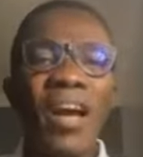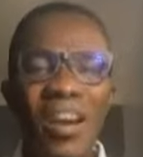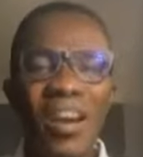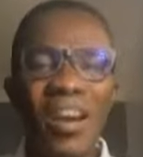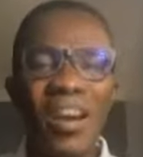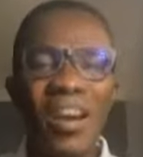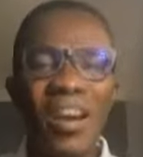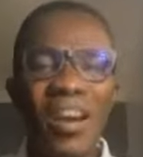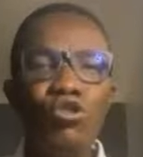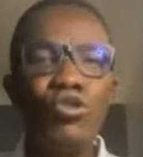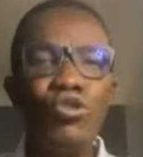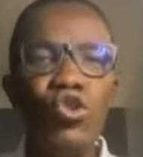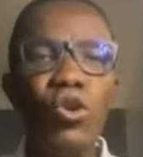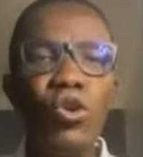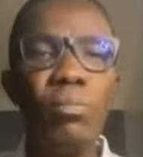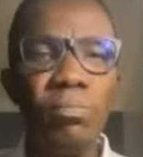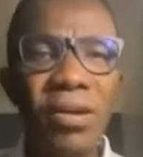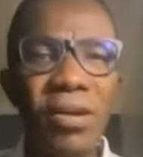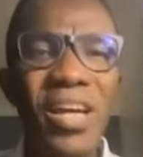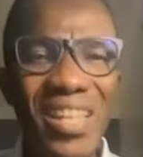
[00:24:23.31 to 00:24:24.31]

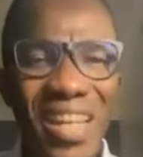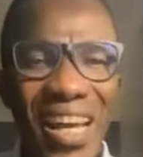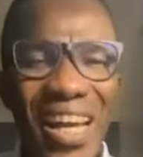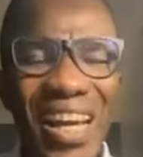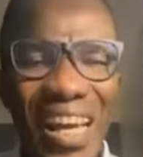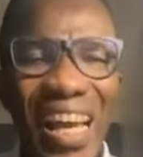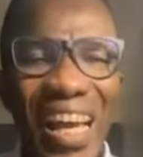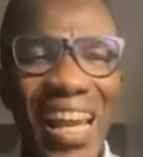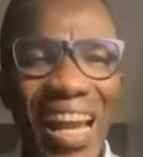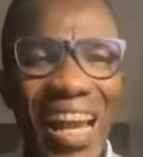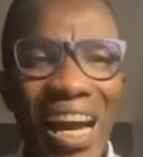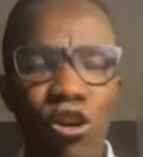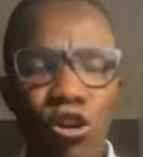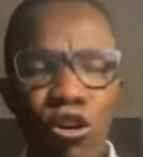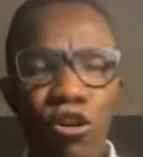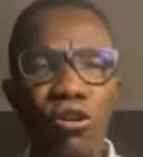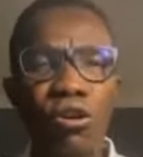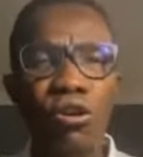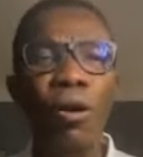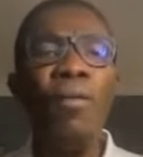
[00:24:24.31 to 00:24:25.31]
rakuto pray ke la
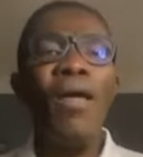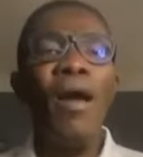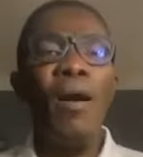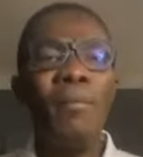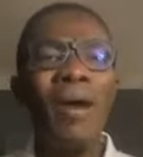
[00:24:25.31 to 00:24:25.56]
kor.